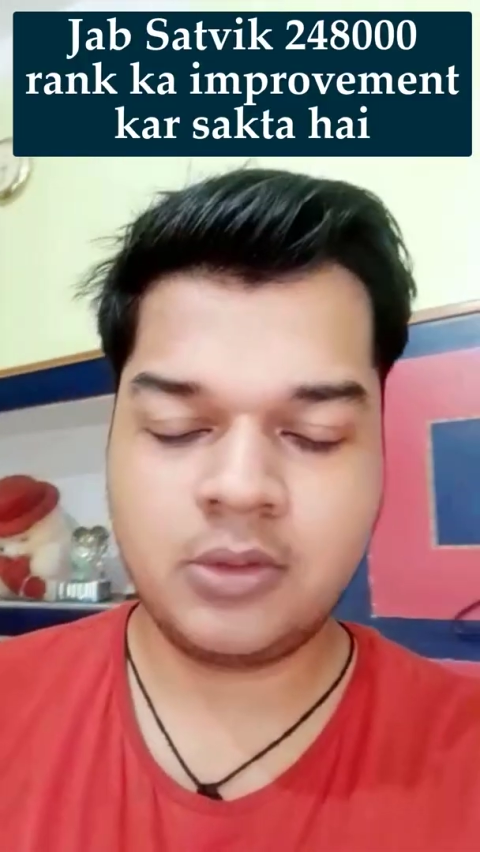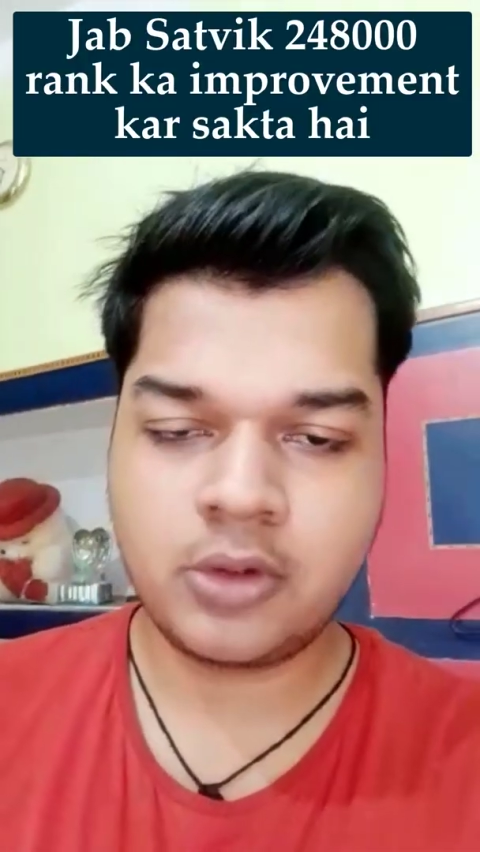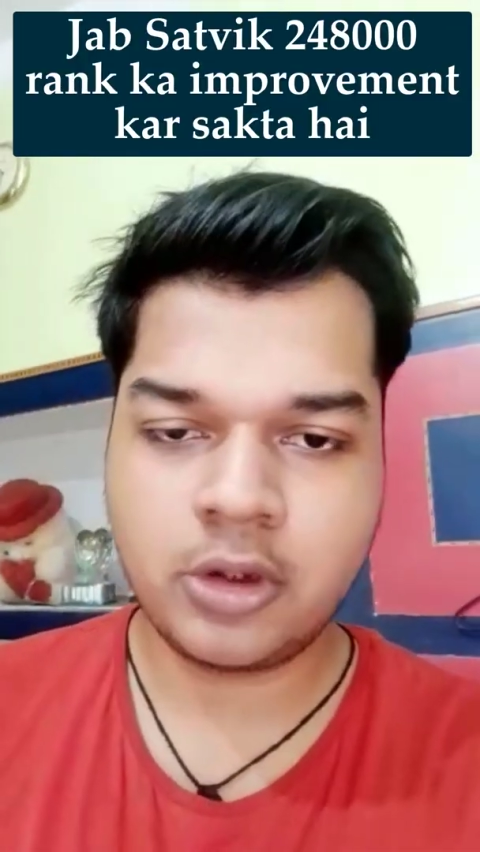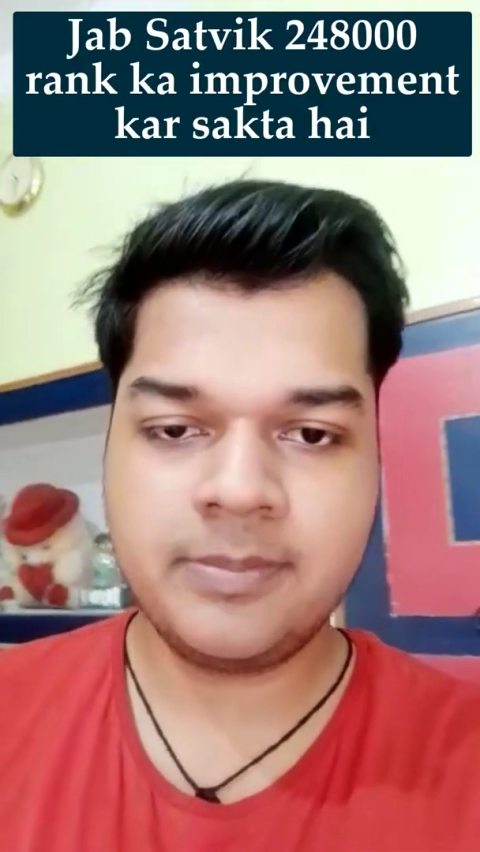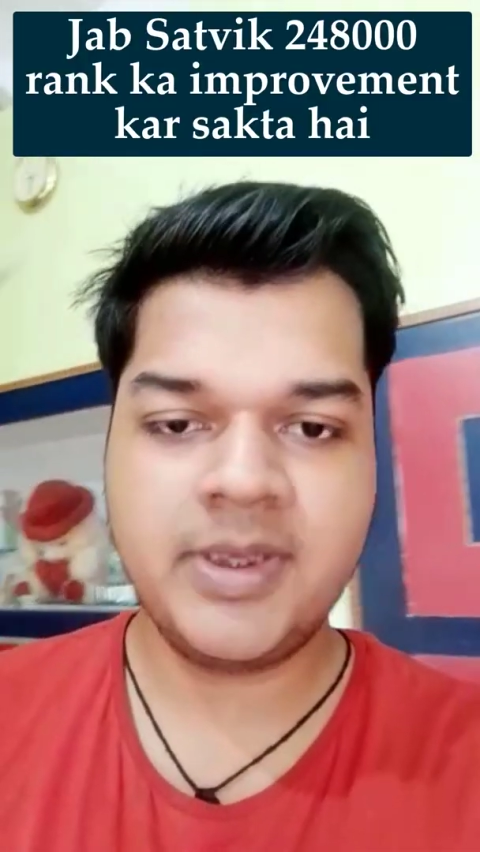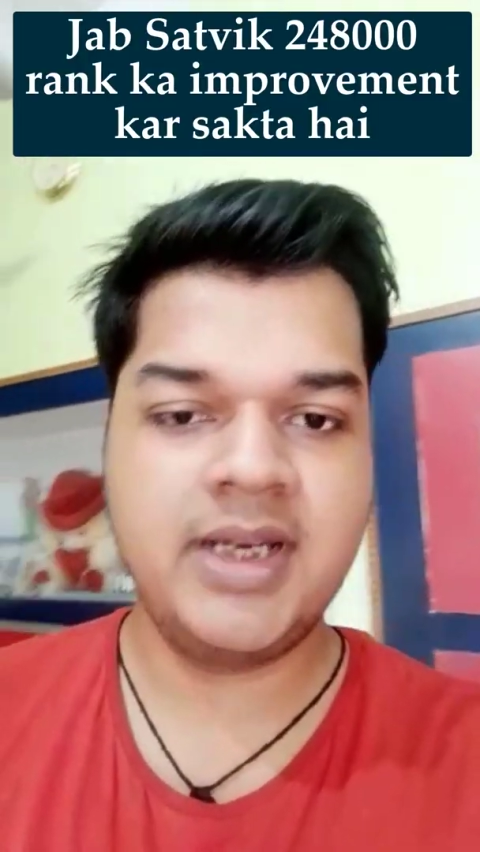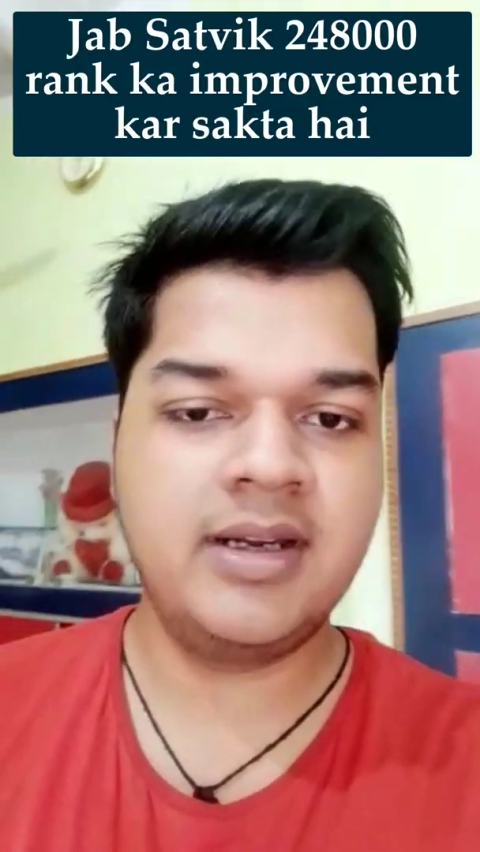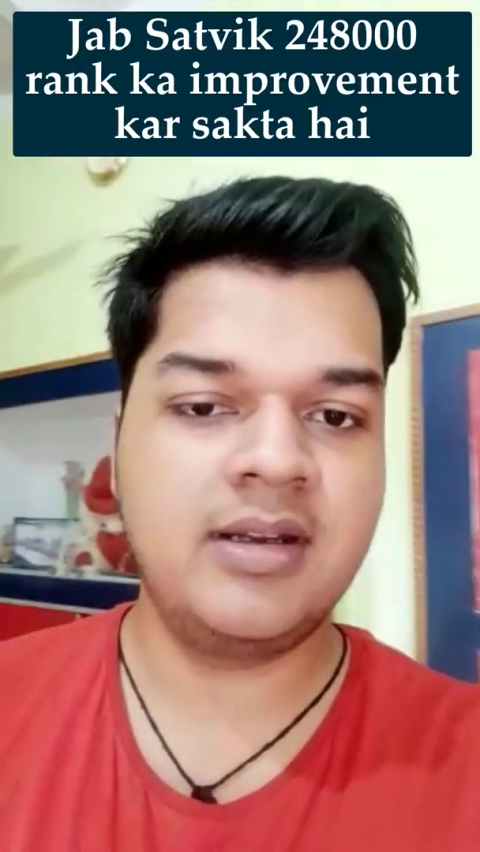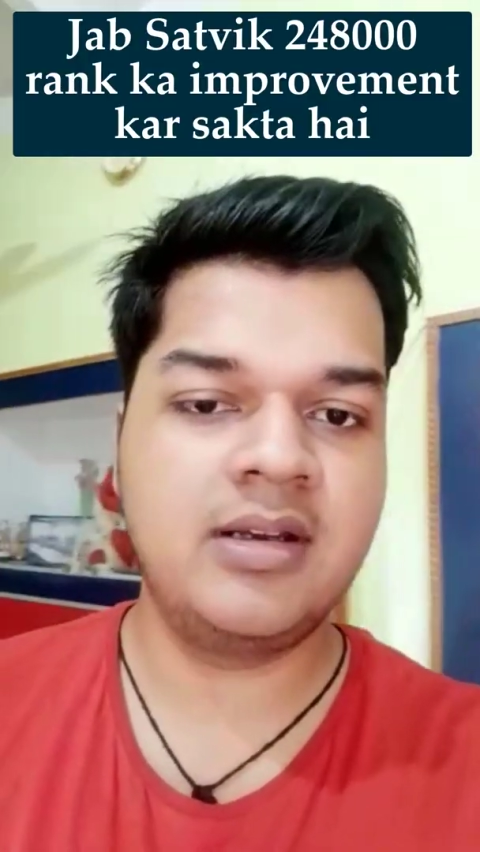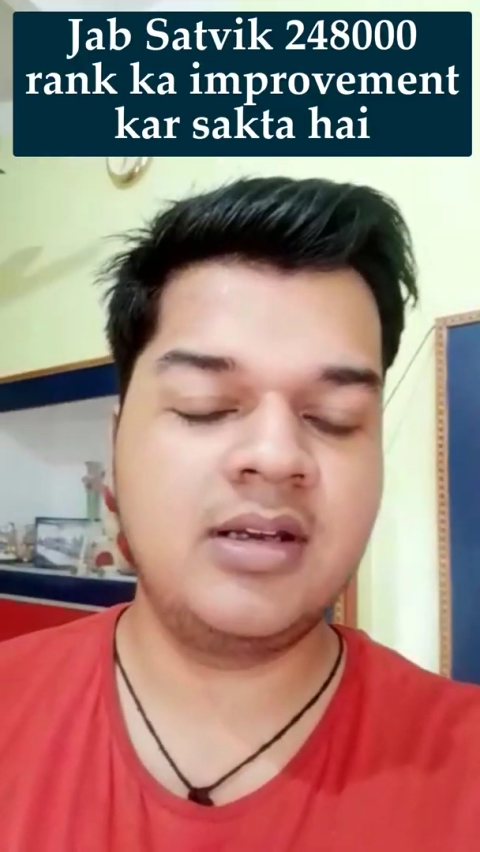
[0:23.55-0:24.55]
drop
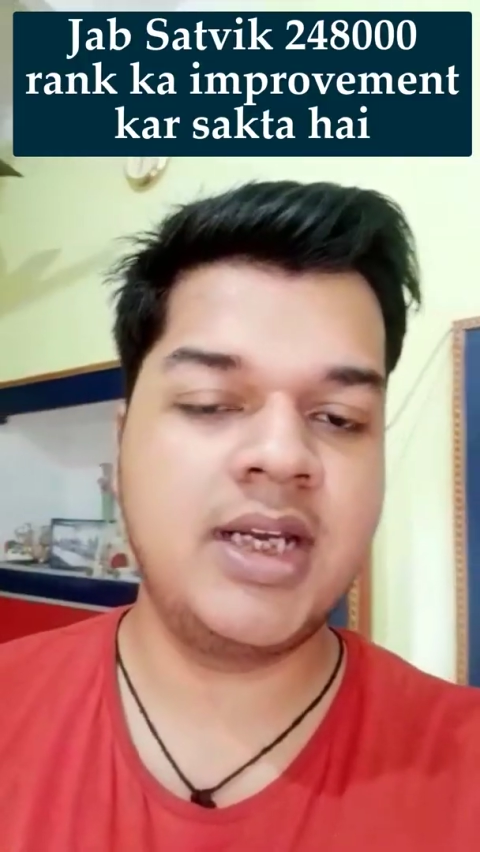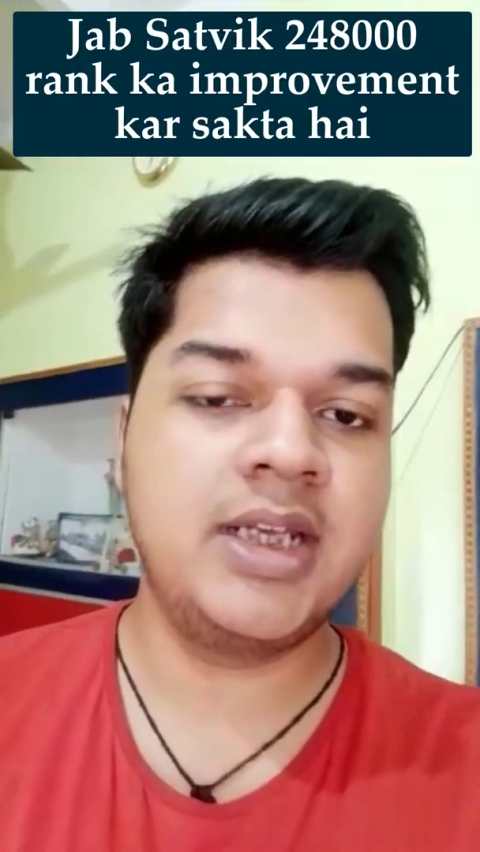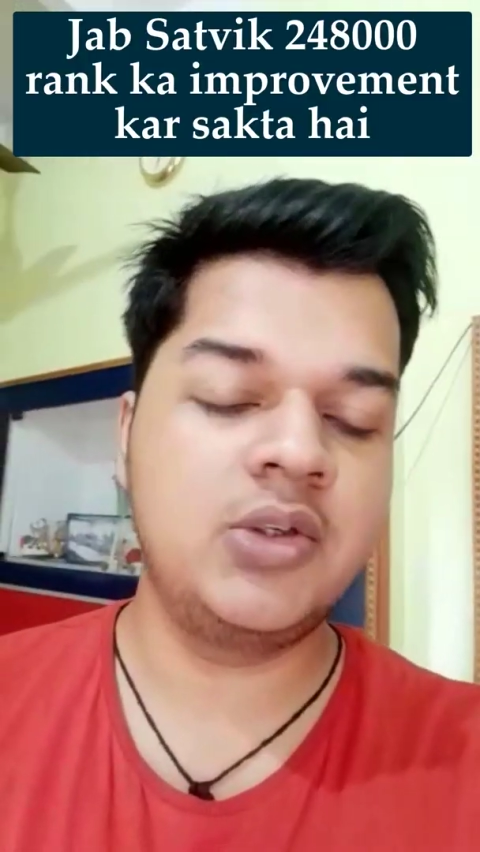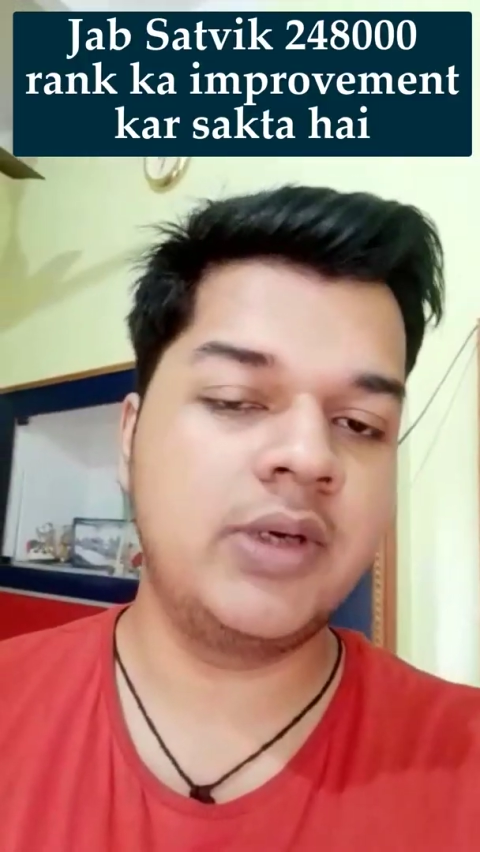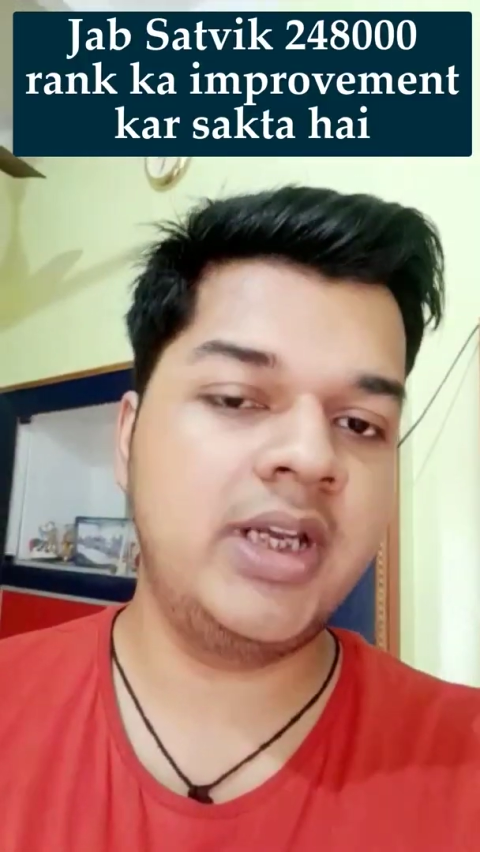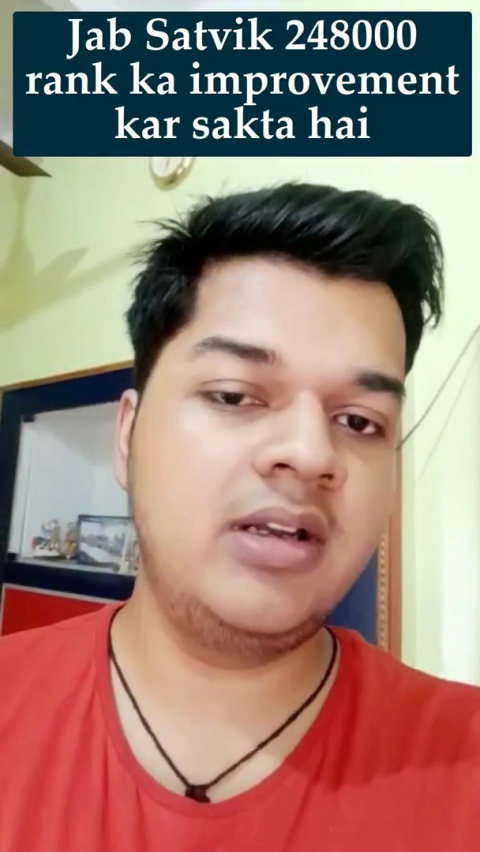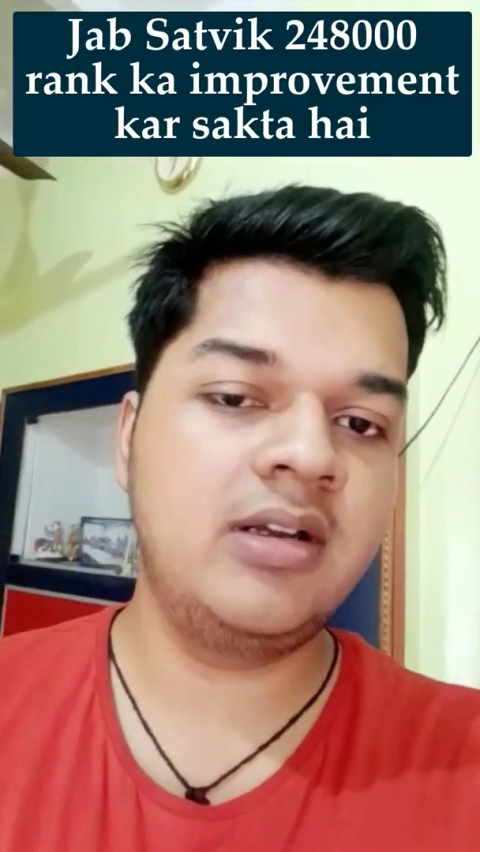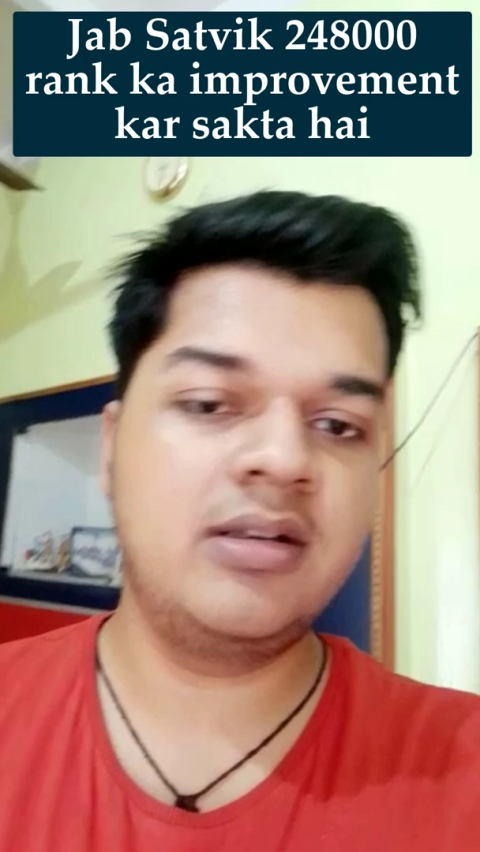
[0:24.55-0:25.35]
and I joined